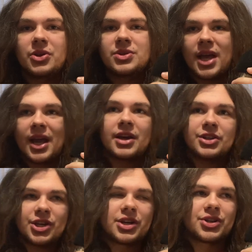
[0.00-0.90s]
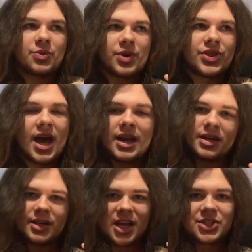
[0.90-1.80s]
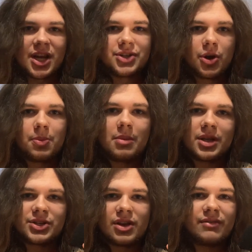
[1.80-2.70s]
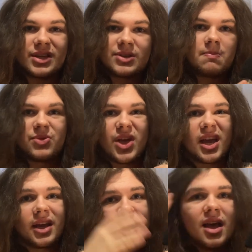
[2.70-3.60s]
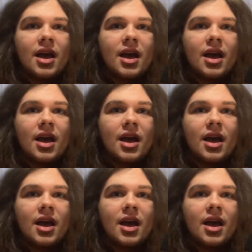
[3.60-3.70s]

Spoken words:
use in conjunction with that no publish service thing,